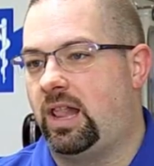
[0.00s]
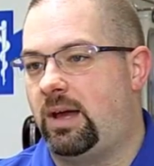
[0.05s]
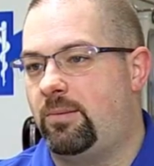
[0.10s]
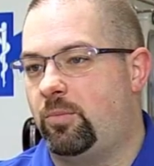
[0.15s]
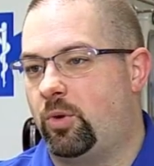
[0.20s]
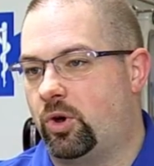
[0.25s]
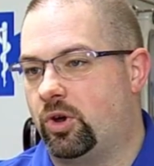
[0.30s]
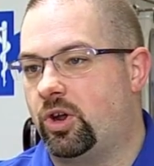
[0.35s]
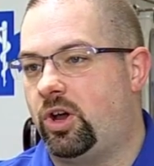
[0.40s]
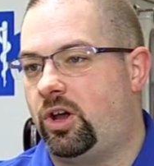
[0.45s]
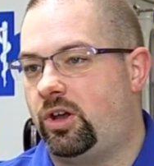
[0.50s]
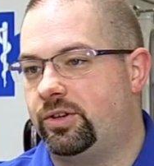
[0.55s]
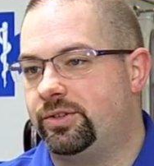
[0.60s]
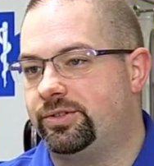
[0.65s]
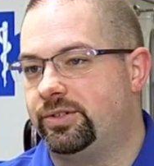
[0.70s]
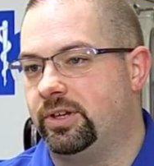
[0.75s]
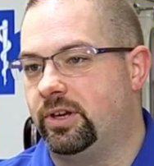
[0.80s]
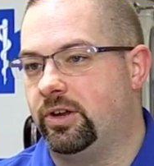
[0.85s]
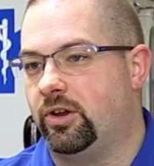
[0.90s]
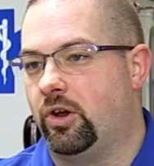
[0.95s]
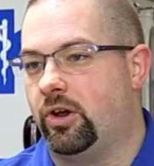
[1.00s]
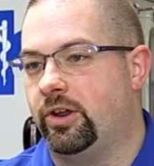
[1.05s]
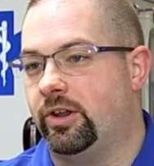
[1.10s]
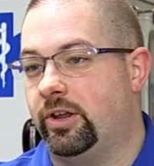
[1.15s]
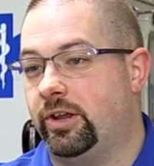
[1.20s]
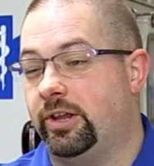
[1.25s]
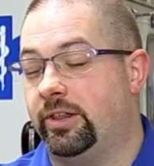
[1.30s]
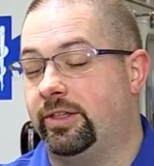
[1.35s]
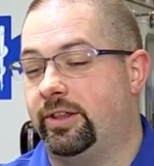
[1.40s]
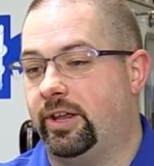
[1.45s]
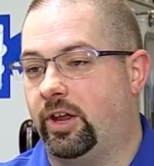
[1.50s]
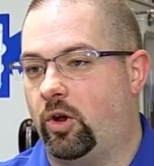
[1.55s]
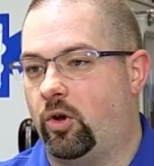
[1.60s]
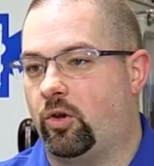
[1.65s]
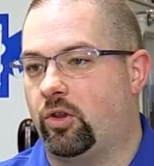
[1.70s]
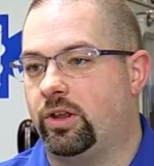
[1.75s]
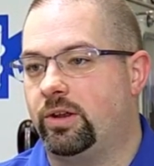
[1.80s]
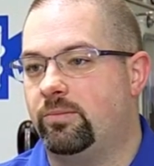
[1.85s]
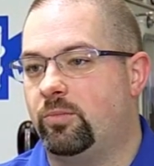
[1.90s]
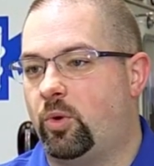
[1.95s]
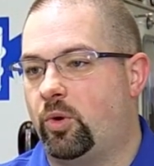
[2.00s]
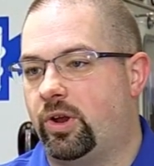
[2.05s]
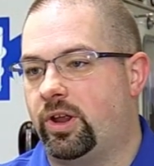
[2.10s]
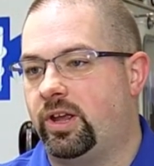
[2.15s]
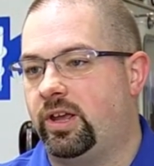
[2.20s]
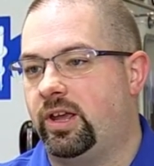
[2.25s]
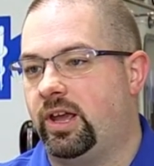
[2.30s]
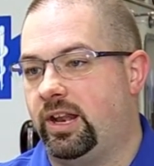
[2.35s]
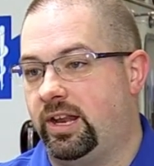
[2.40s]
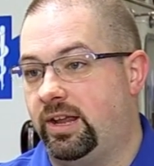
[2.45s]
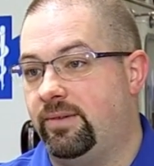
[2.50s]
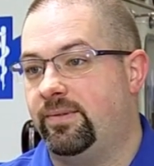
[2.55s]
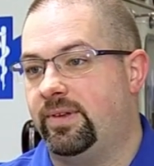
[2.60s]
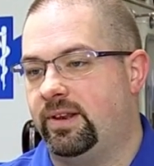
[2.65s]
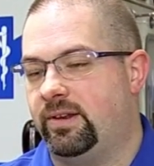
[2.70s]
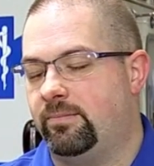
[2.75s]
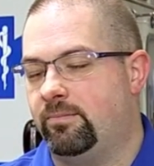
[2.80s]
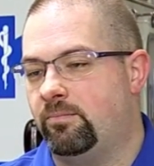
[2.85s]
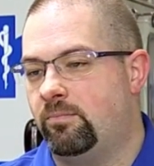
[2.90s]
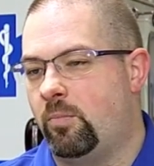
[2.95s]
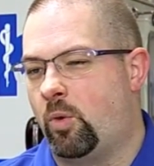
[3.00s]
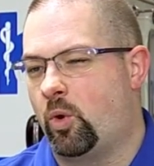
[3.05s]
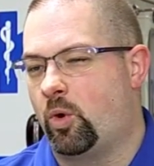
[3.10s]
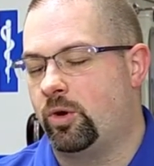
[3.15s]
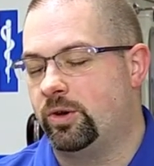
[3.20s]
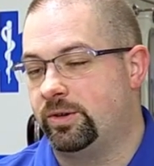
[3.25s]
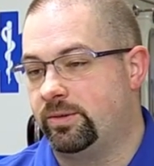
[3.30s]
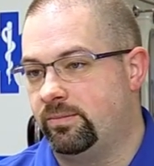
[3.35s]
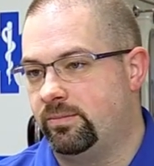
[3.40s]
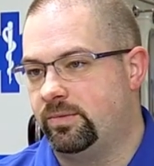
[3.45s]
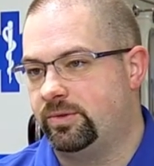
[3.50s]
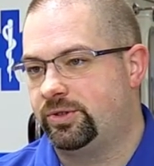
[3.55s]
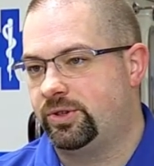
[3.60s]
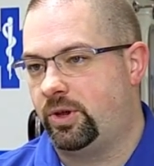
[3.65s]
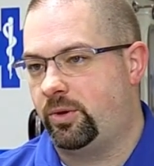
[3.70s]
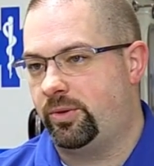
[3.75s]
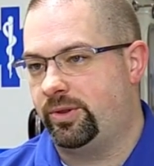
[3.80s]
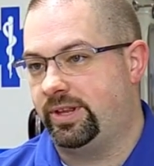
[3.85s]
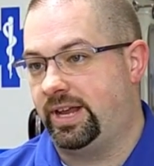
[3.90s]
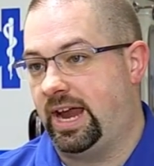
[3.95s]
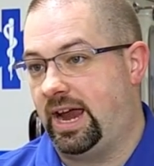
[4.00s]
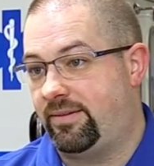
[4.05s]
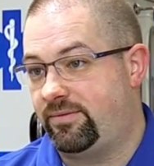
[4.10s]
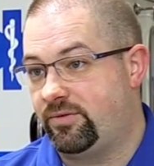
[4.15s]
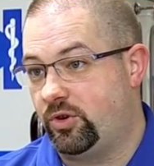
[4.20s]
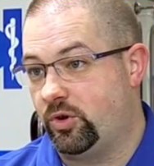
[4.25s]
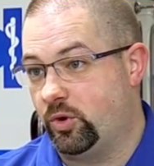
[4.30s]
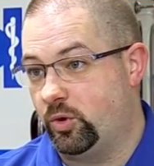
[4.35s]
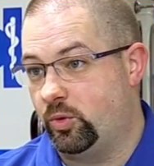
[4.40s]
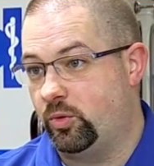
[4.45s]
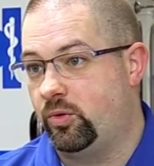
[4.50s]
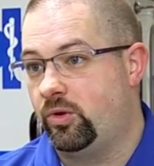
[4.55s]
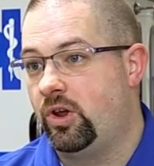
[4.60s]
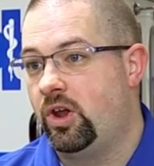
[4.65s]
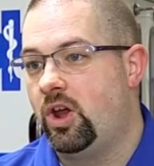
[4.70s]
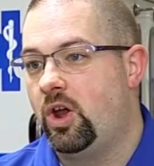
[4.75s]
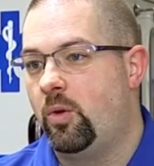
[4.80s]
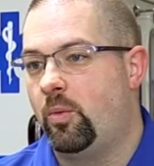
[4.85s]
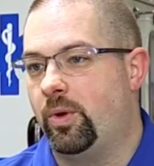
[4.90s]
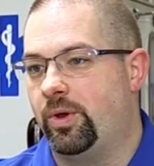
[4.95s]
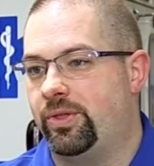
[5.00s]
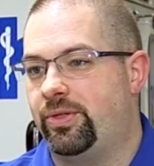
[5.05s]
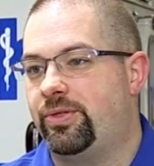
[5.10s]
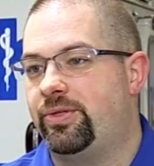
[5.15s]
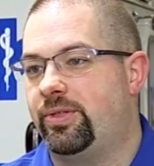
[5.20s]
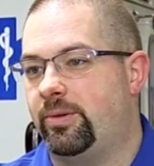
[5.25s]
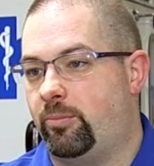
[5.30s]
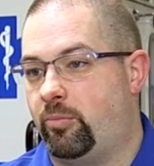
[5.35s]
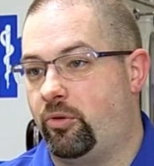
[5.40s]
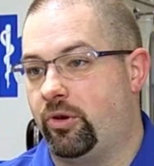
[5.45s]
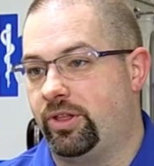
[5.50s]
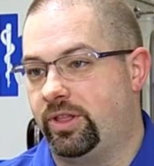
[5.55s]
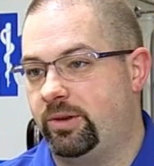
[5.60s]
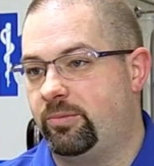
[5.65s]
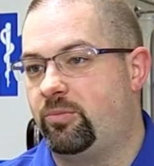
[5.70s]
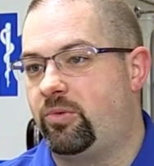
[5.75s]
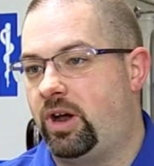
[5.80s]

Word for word: lot more calls in the early morning and even more so in the afternoon with the breathing